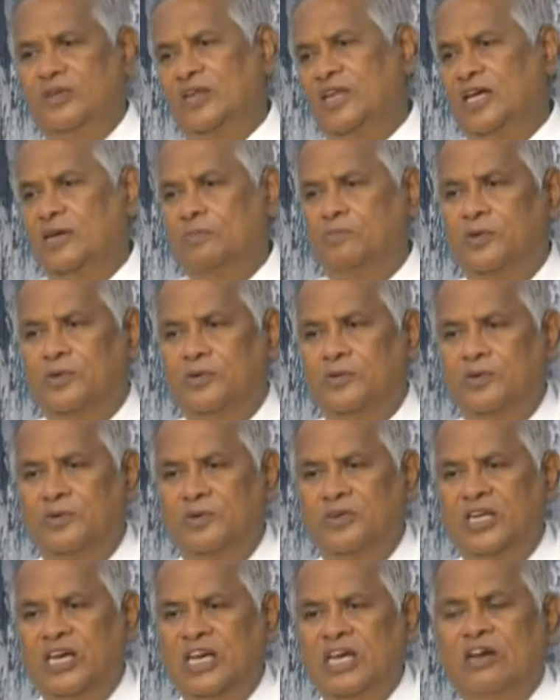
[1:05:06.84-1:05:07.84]
in your
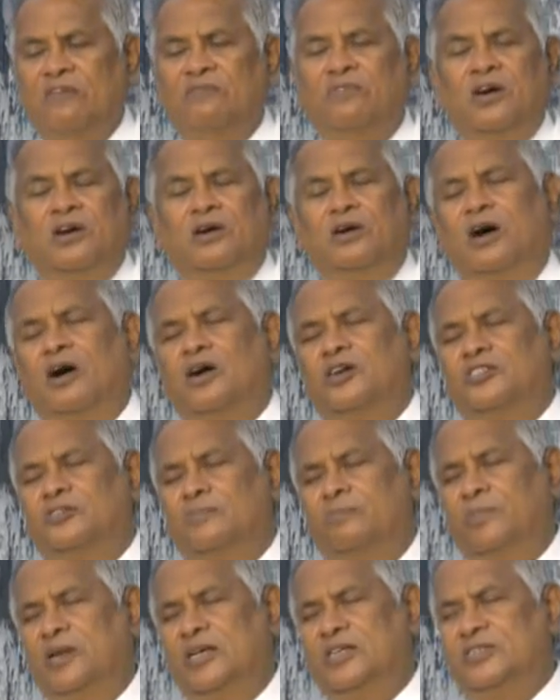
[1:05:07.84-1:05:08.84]
neighborhood, for
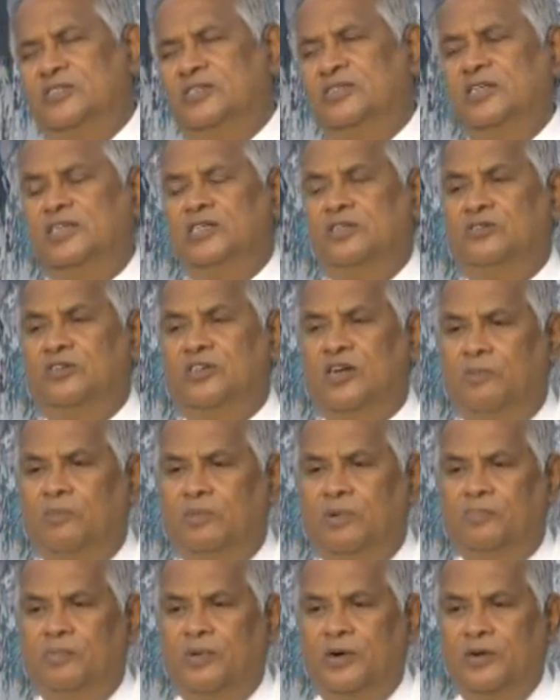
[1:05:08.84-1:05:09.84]
God's blessing to
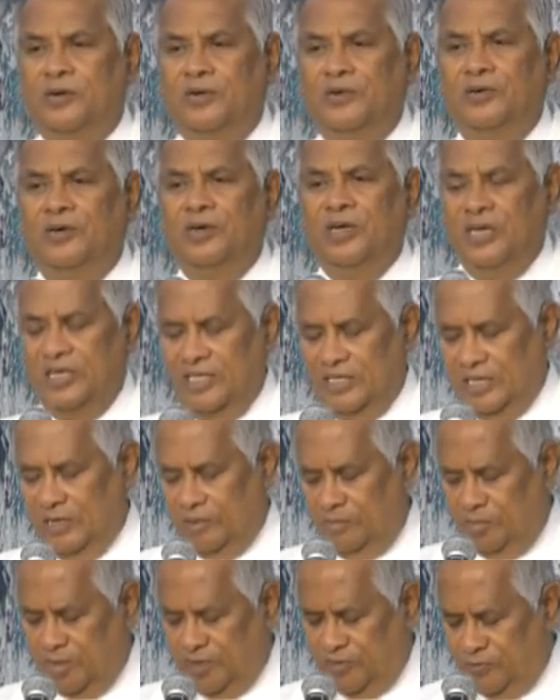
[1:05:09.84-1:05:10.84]
come upon you.
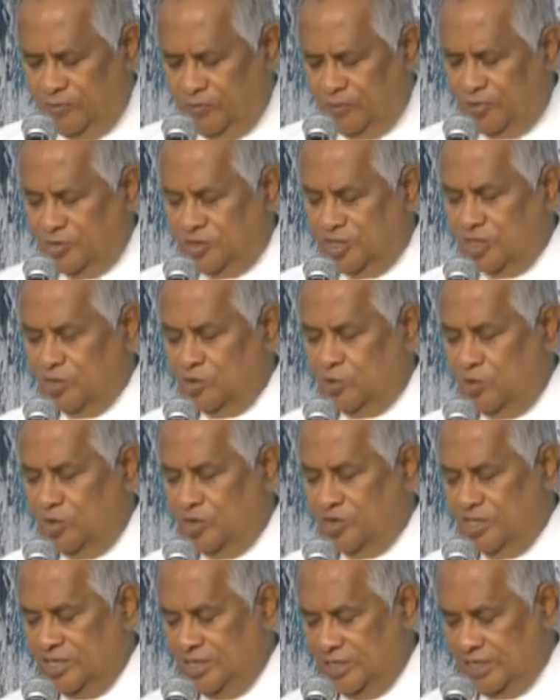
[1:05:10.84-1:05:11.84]
There will be forces
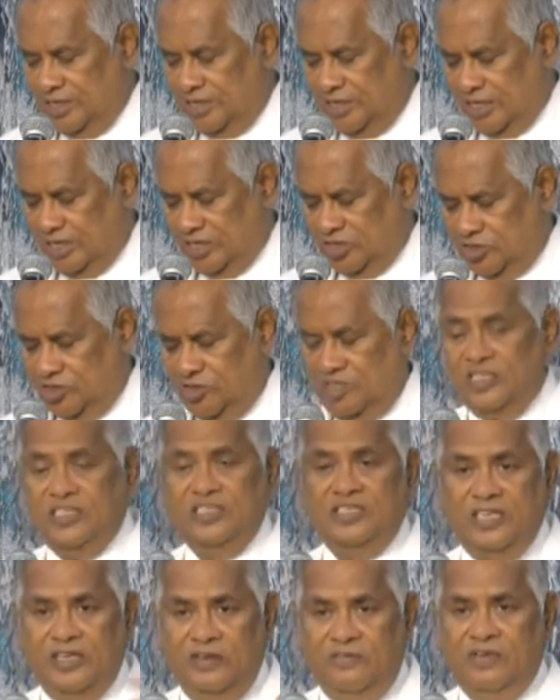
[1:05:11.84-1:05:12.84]
working against. you.
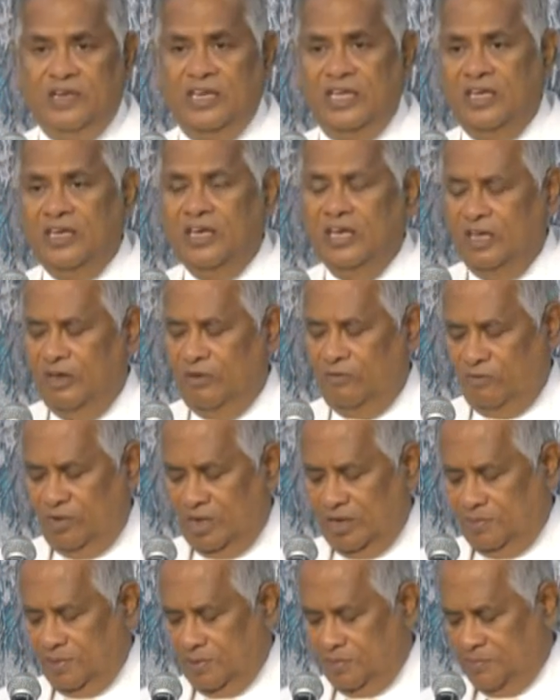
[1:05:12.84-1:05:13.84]
This evening
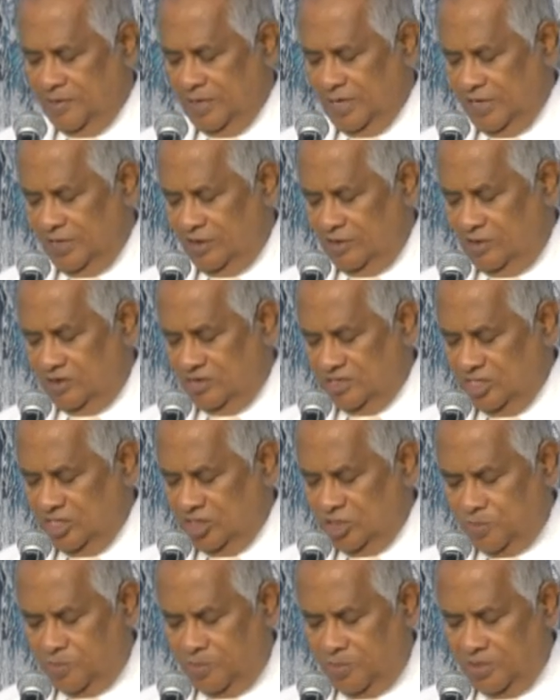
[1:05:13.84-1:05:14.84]
we'll be praying on
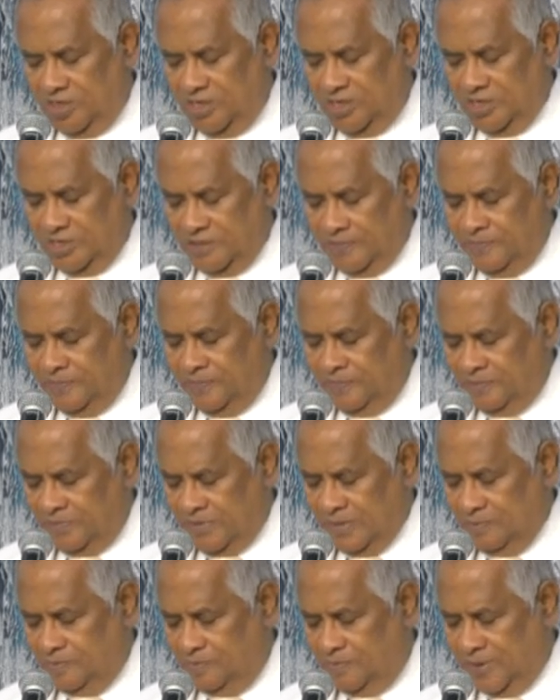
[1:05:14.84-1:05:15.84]
this point.
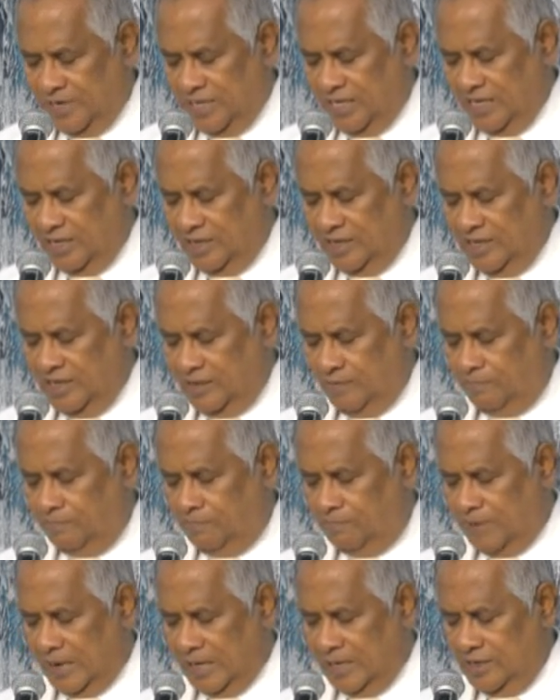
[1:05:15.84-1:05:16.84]
Pray,
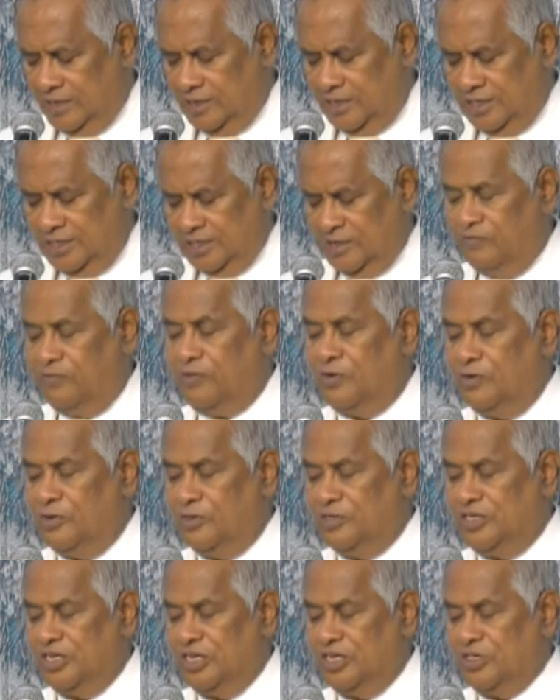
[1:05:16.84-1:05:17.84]
binding the
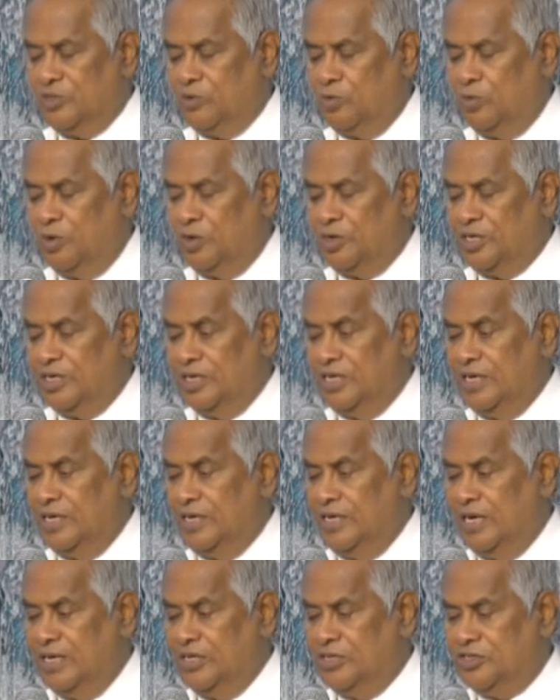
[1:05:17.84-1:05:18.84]
forces
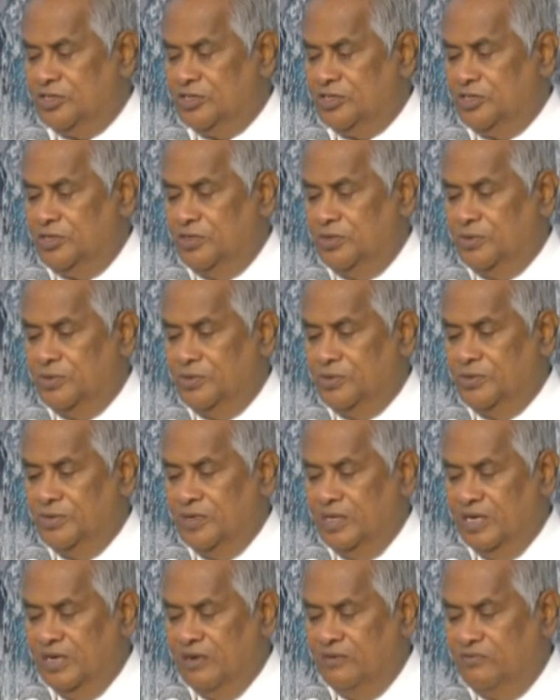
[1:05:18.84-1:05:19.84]
working against you.
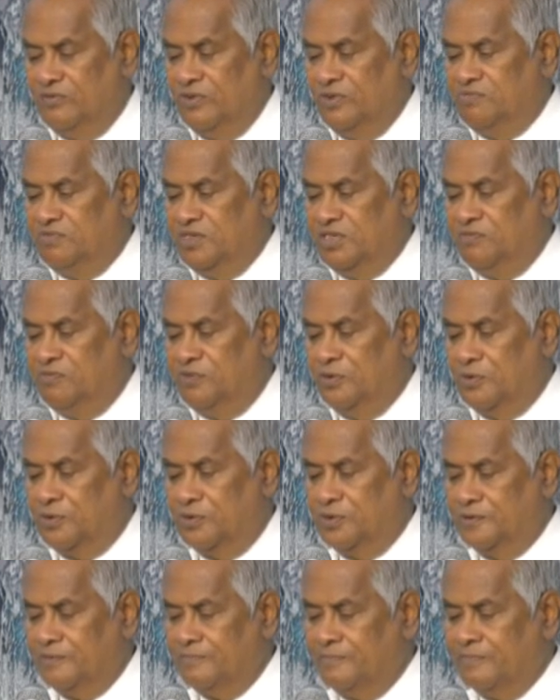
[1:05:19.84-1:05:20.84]

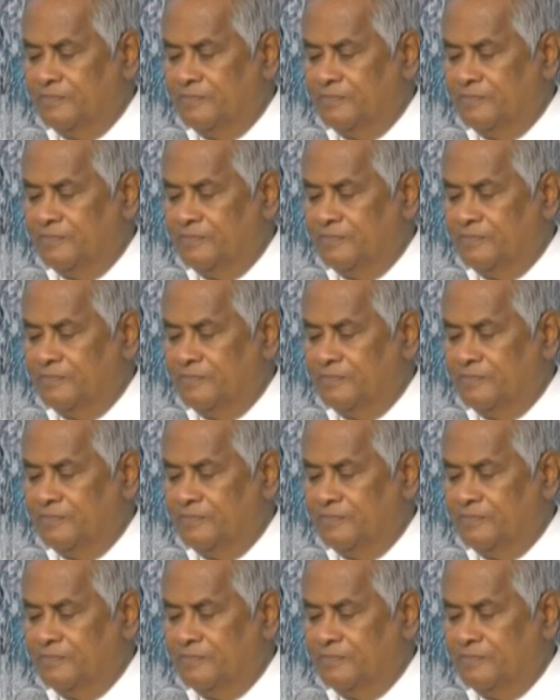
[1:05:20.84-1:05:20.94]
54.